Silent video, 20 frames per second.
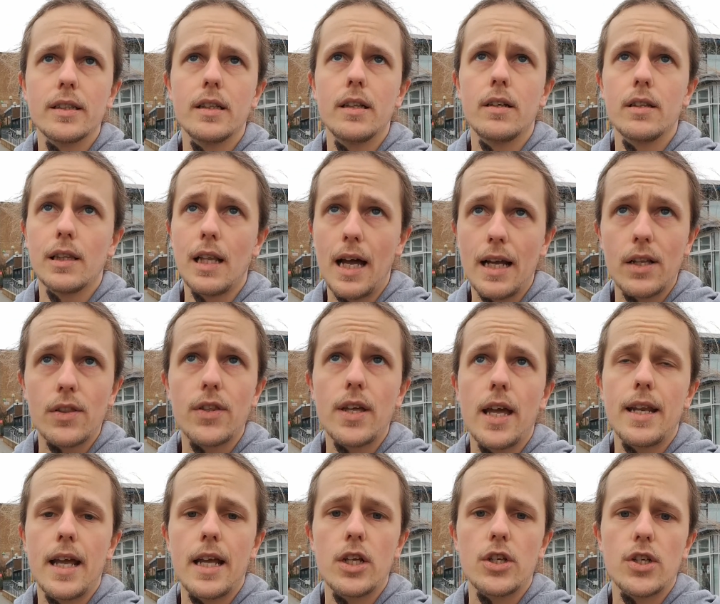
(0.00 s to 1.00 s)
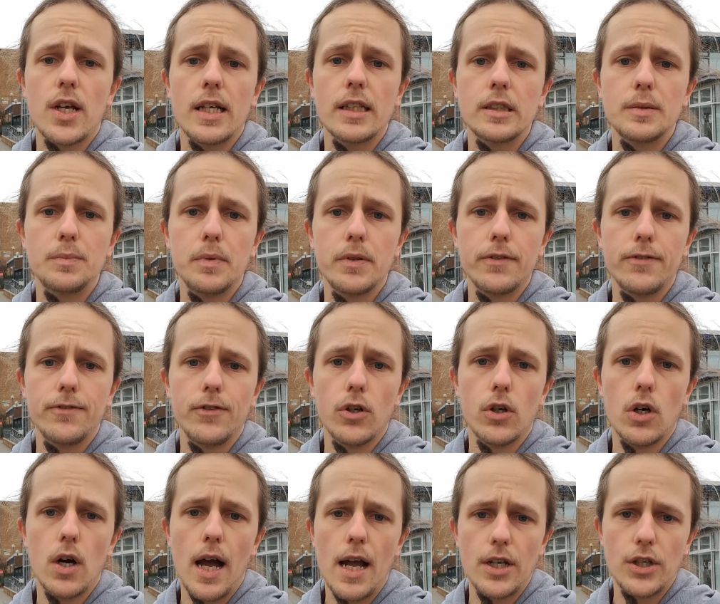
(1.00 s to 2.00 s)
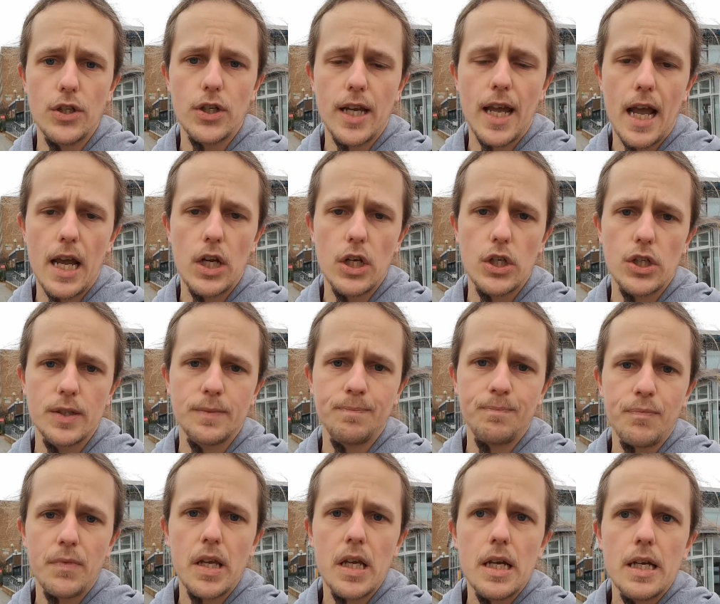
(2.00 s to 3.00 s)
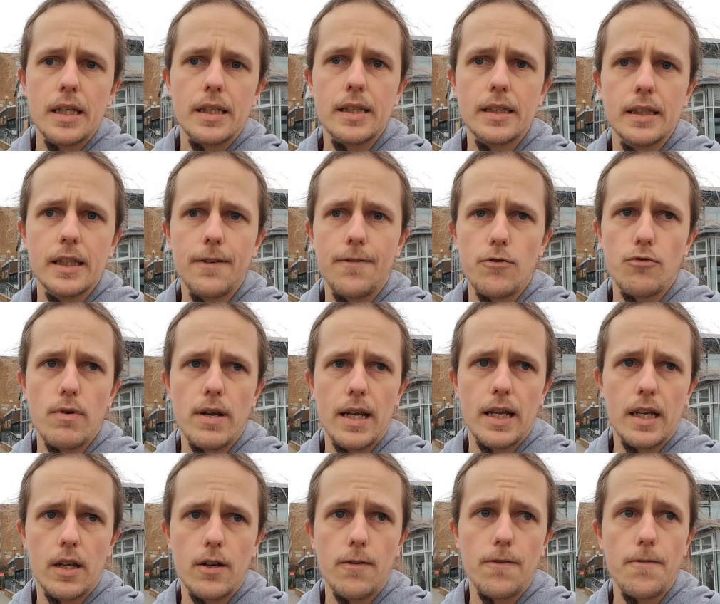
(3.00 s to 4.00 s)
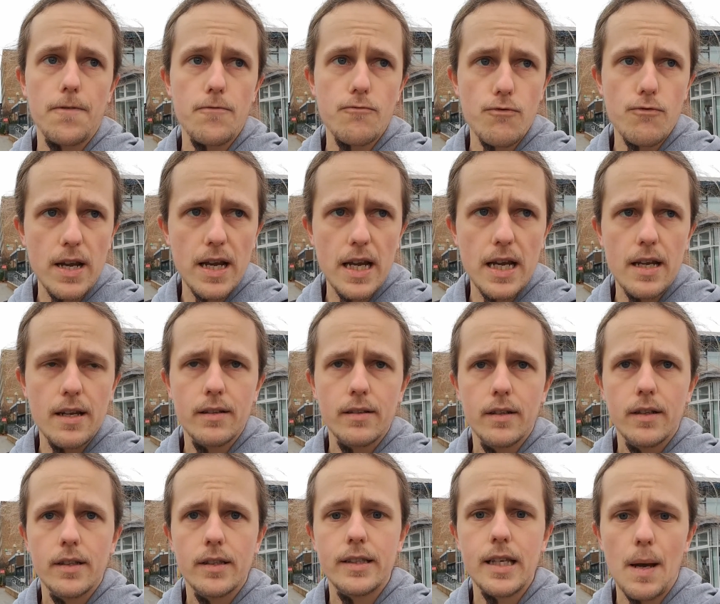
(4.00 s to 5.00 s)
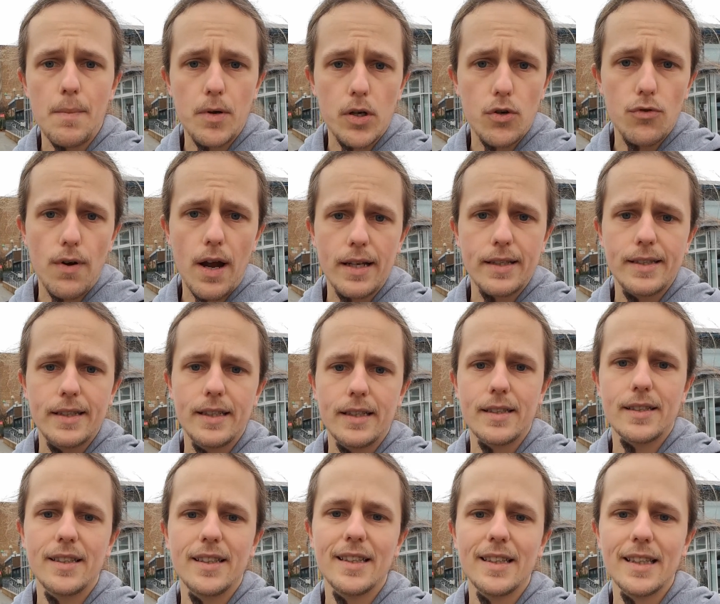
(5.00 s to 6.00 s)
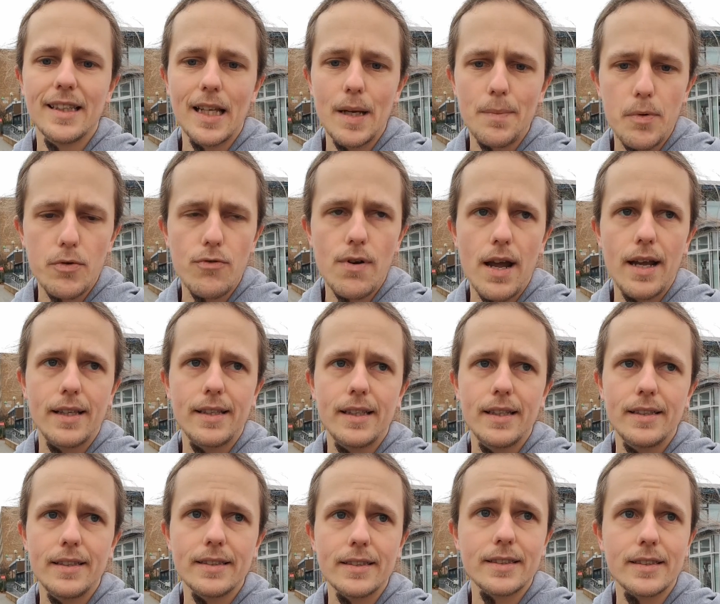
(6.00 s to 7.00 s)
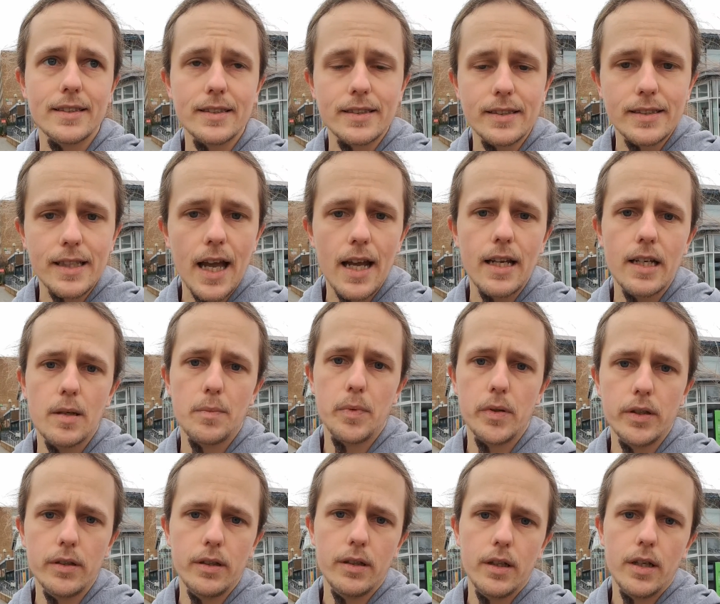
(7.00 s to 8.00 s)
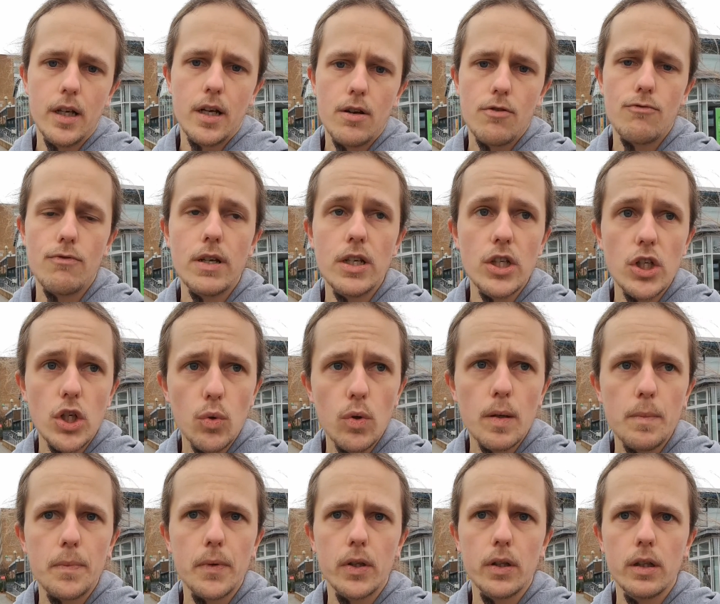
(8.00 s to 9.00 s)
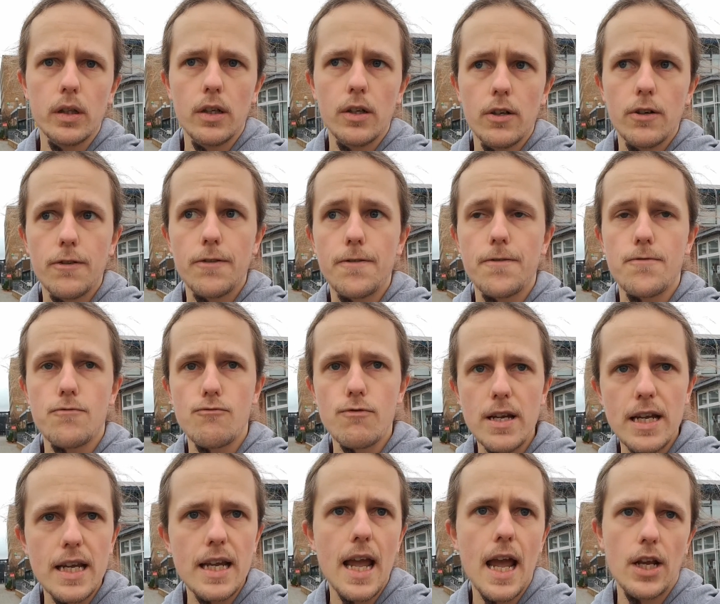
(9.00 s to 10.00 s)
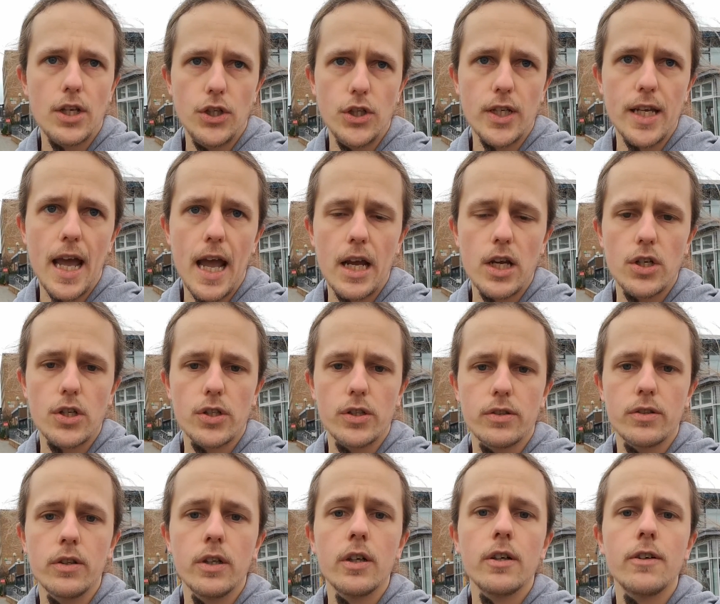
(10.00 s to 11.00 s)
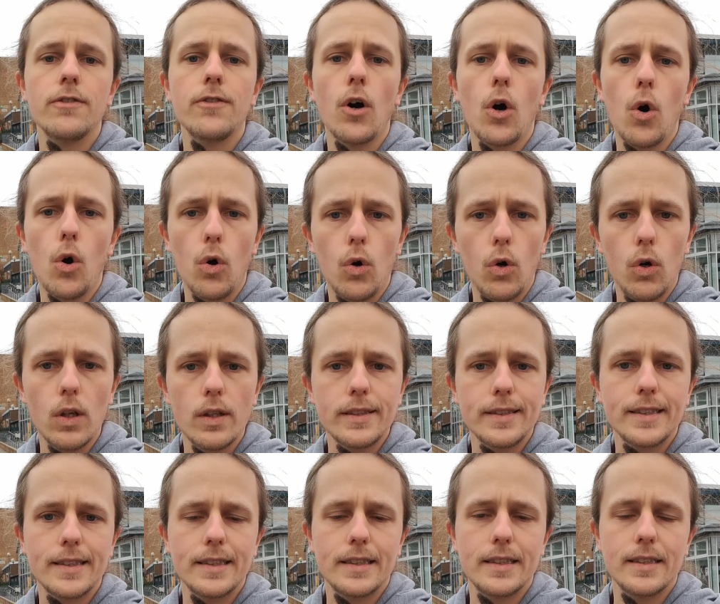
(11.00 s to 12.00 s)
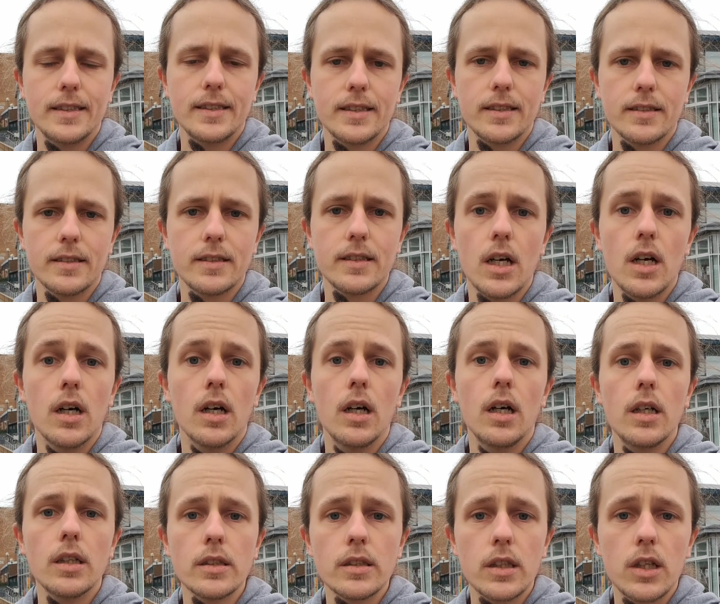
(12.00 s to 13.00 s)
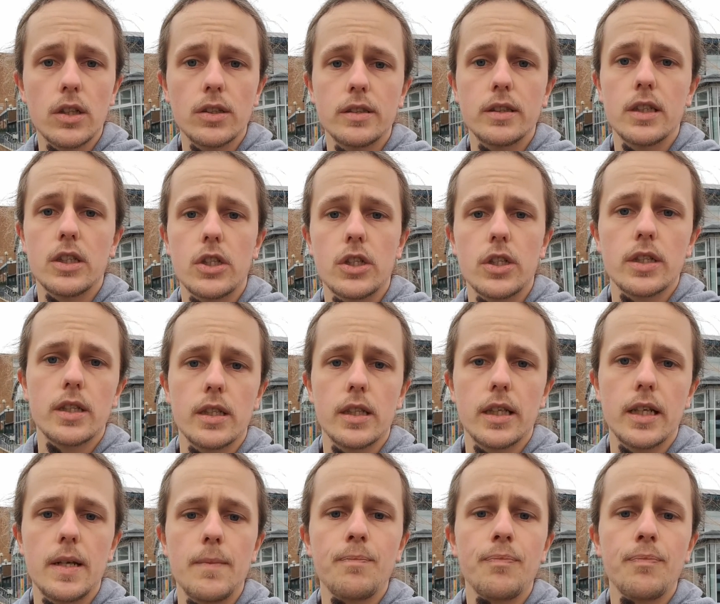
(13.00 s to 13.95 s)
like the NHS, but for education, delivering free, democratic, liberated, sustainable, renewable, free education for all citizens, unconditionally,